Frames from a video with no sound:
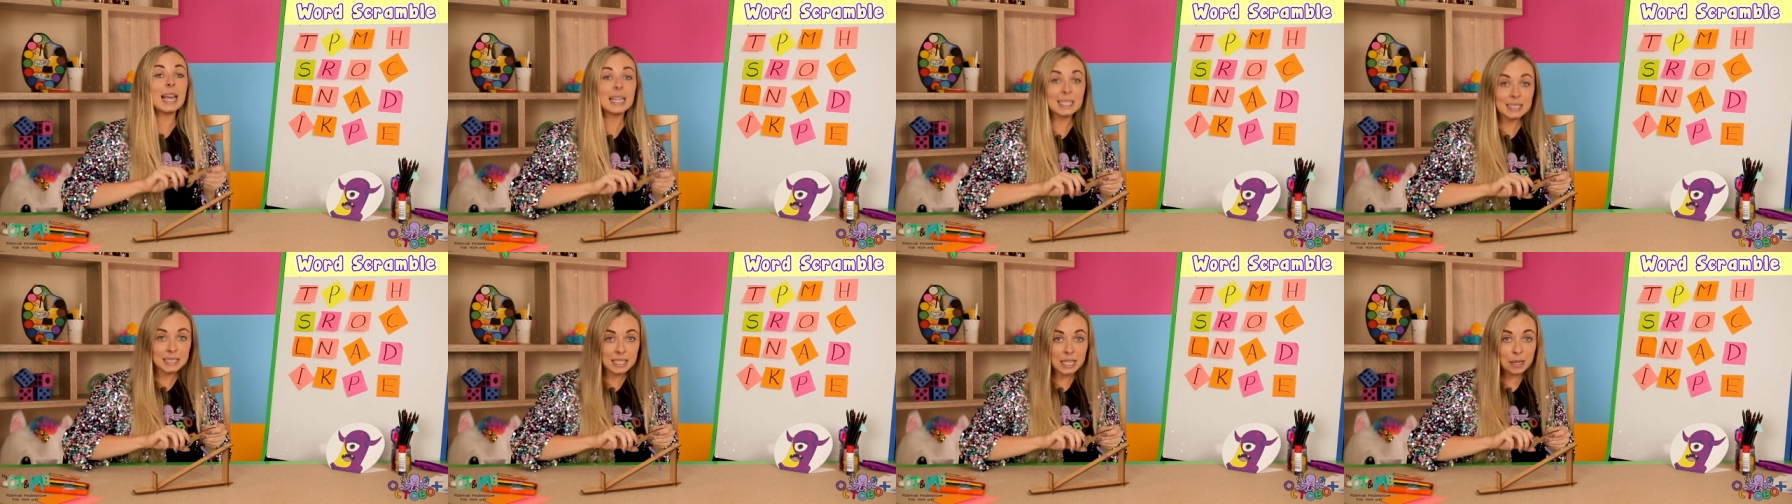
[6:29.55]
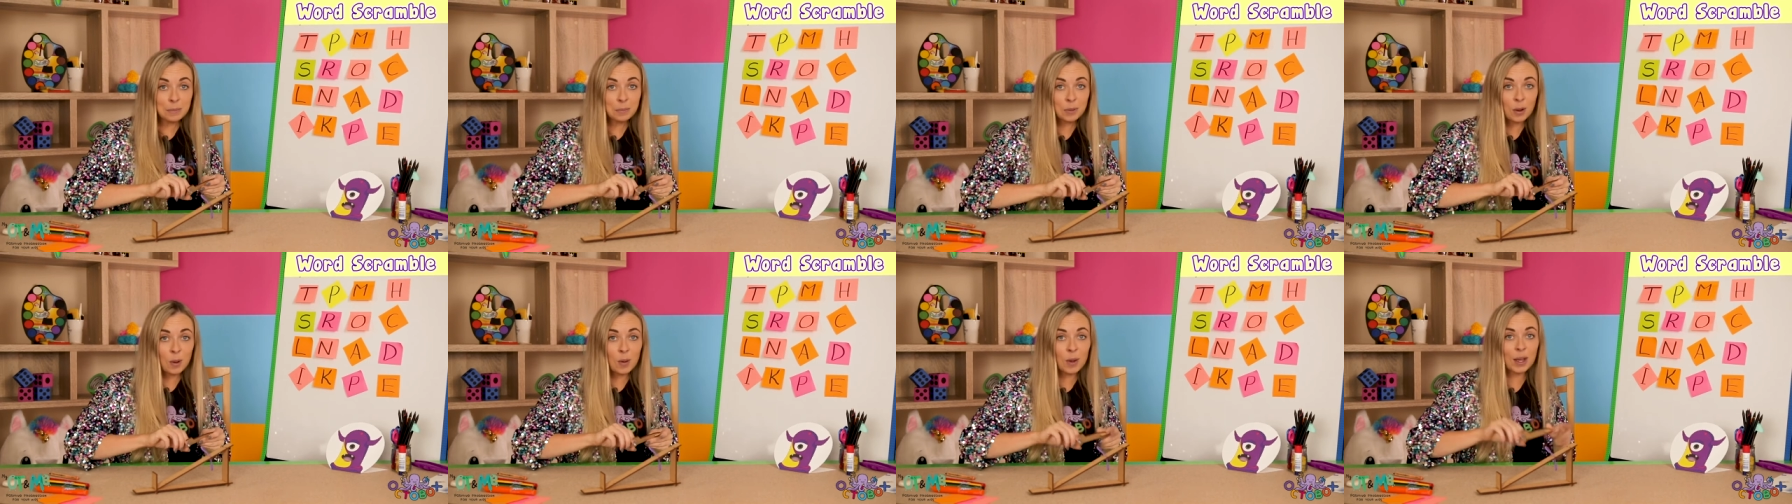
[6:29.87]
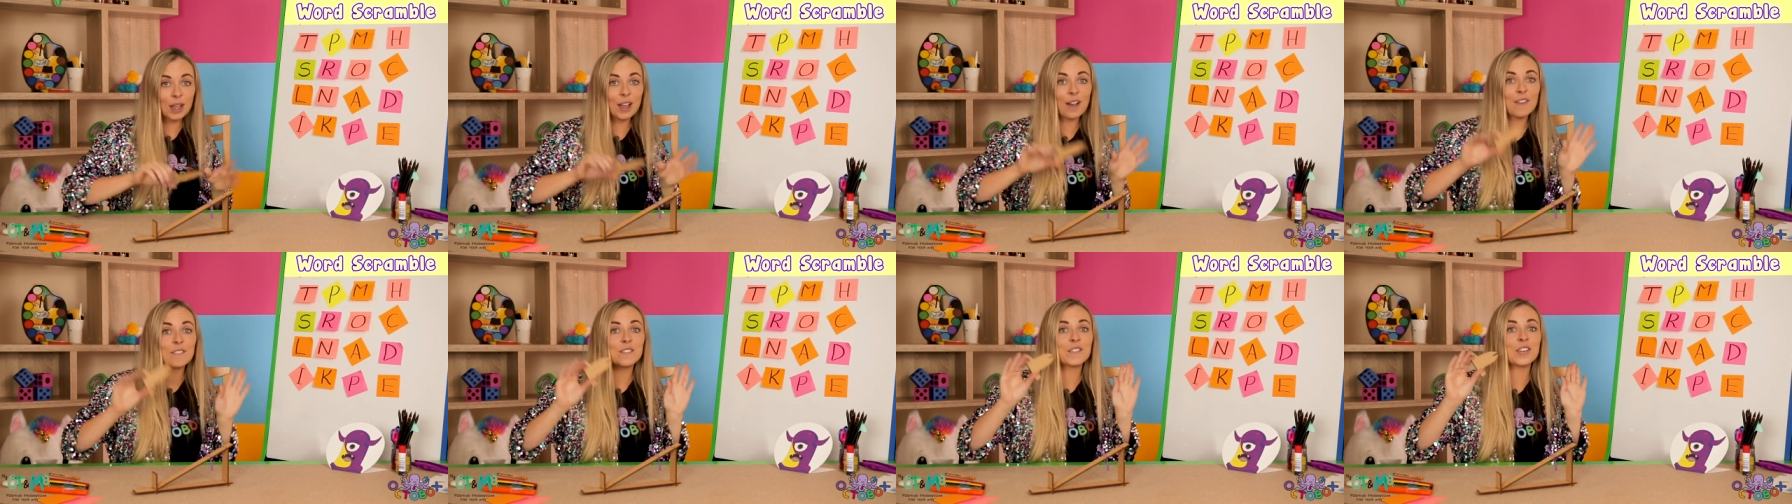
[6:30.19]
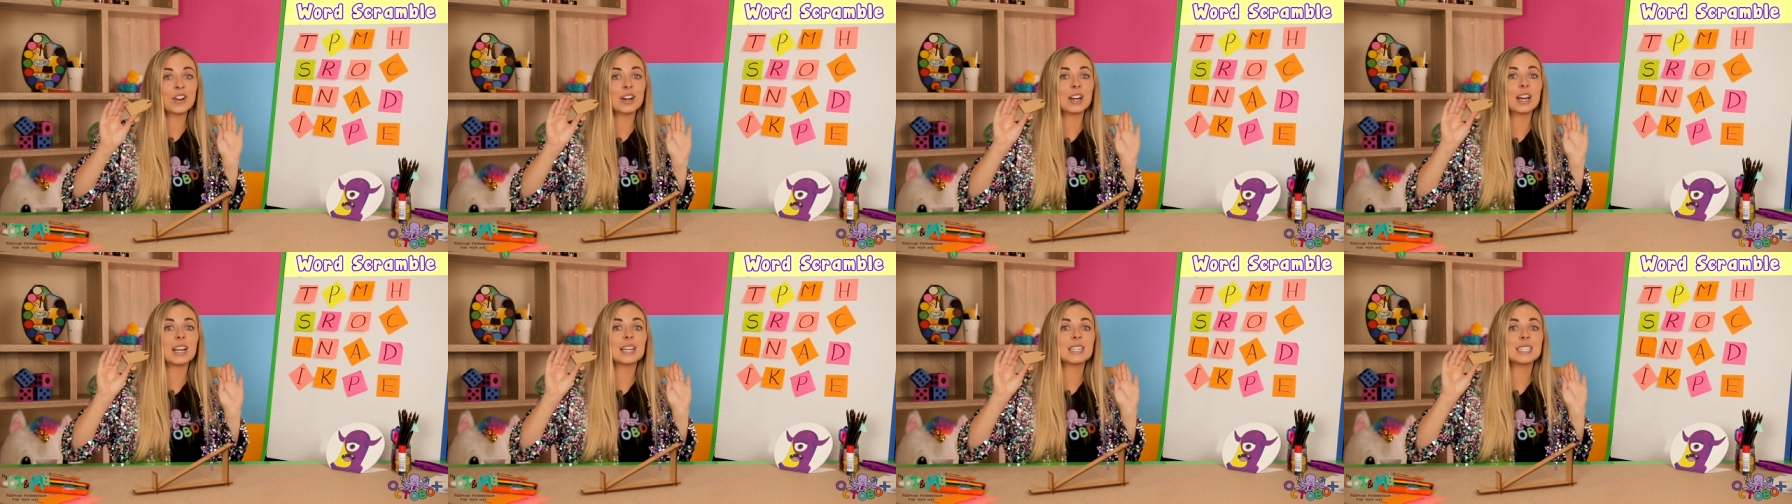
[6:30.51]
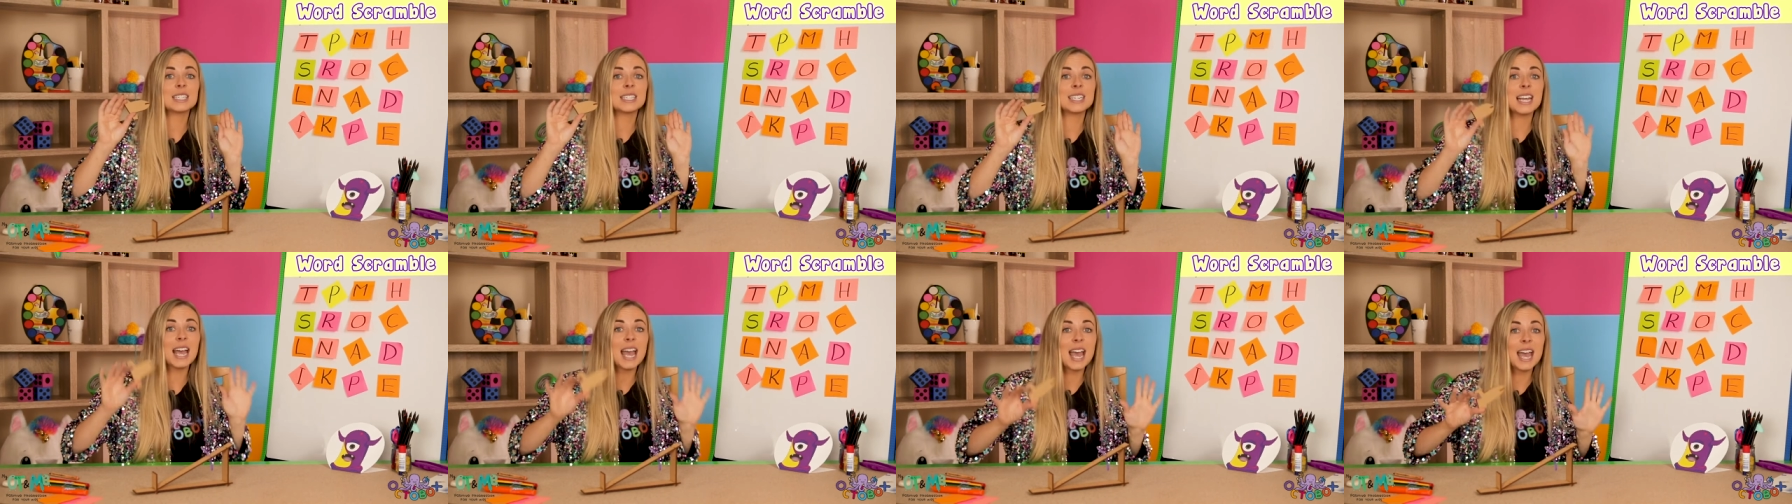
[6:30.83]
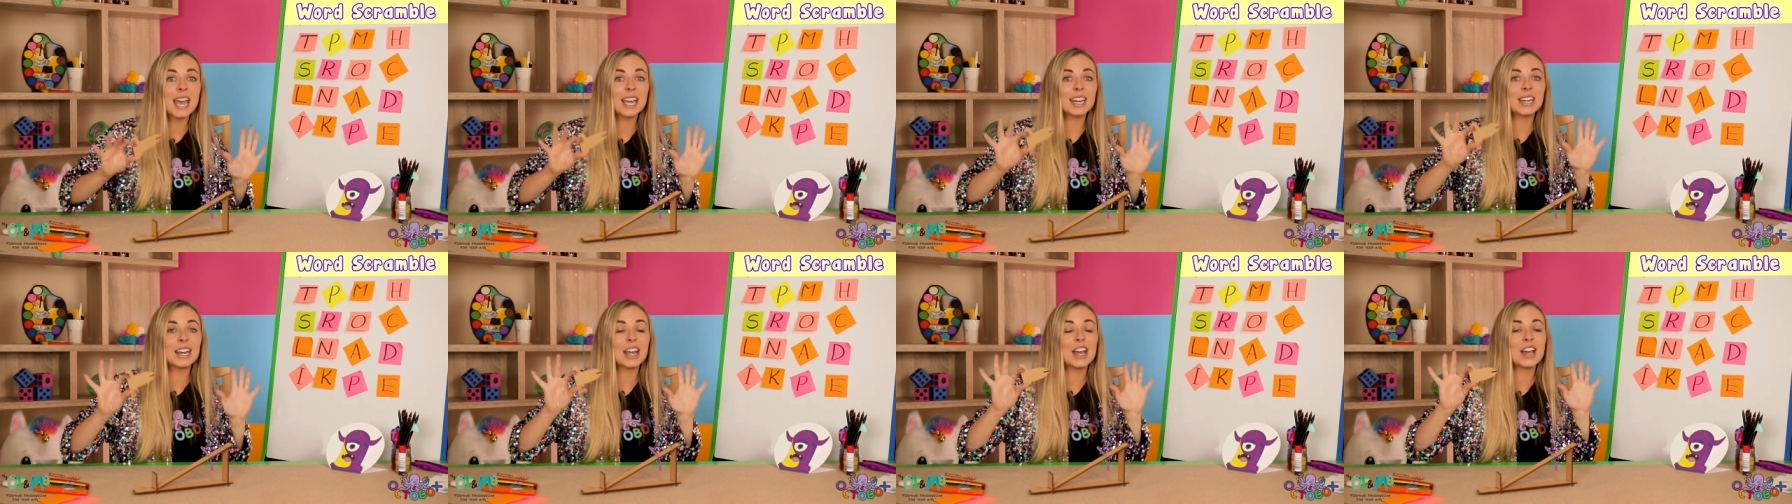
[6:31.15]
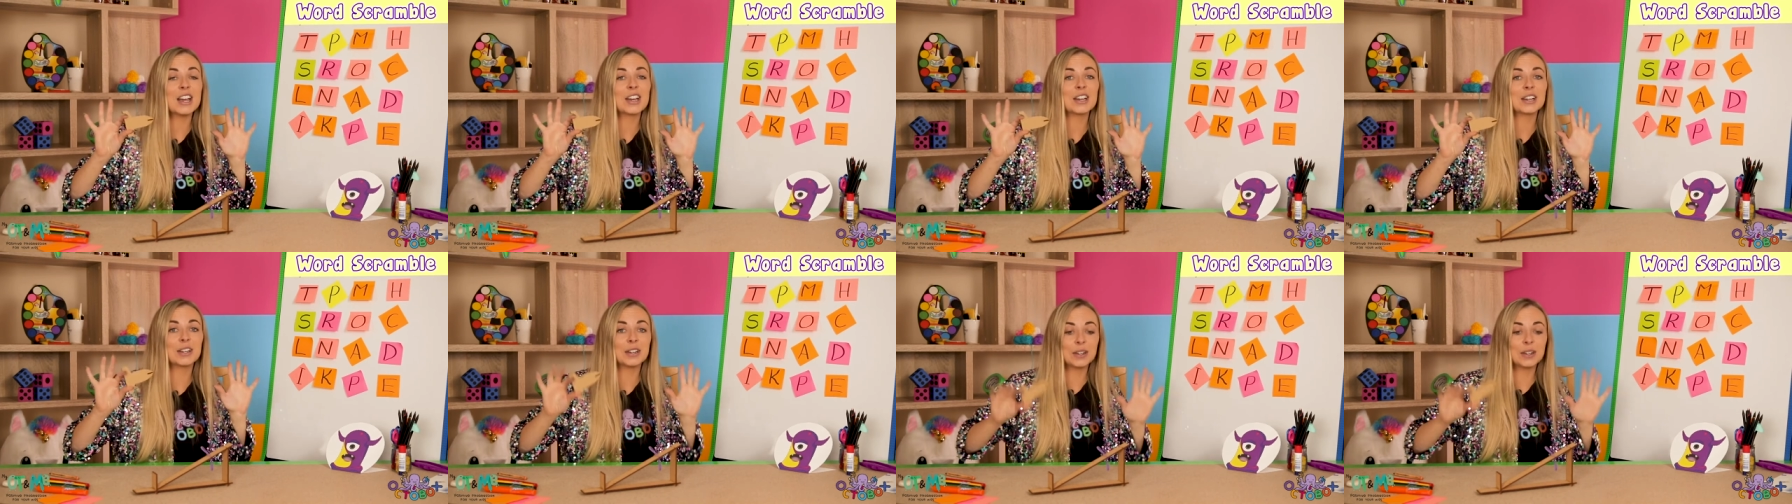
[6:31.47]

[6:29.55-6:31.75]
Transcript: Let's keep going for 10